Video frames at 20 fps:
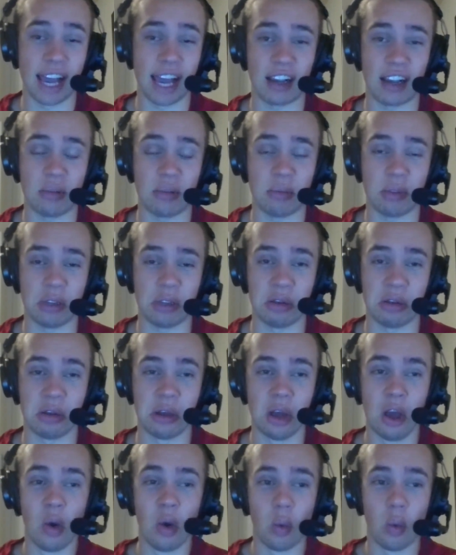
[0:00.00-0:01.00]
That could be
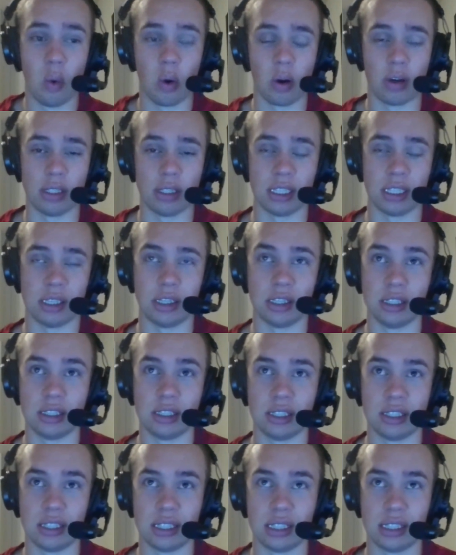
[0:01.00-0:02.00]
warranted
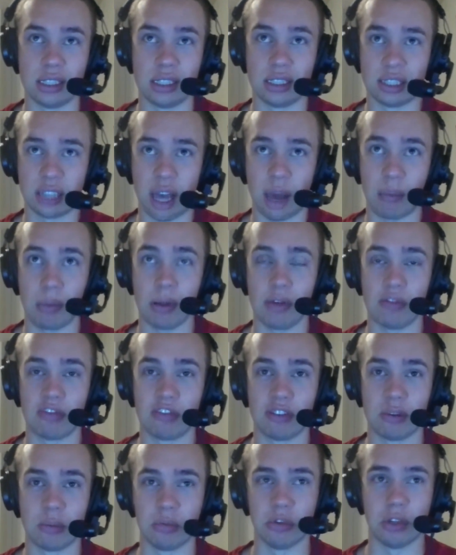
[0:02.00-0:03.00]
to stop him
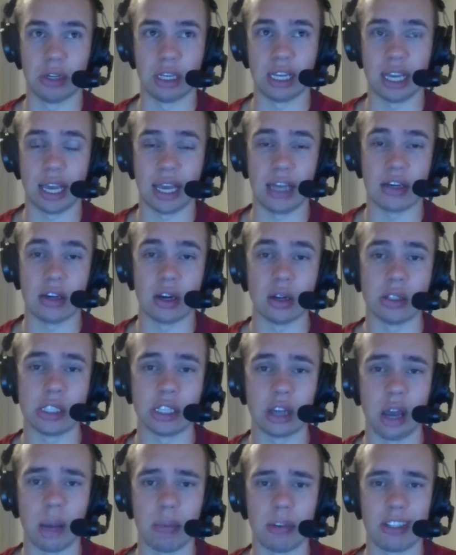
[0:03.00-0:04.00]
from looking at head
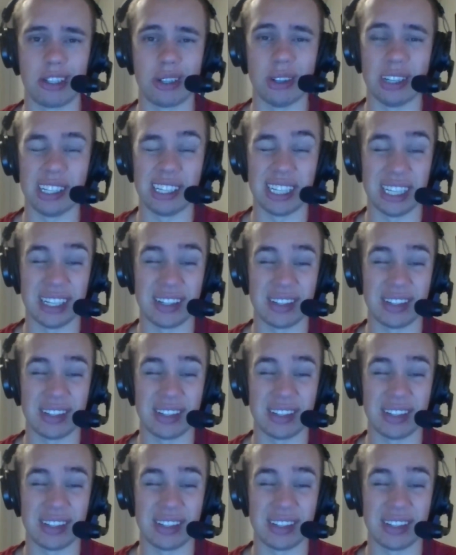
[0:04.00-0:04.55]
coaching opportunities.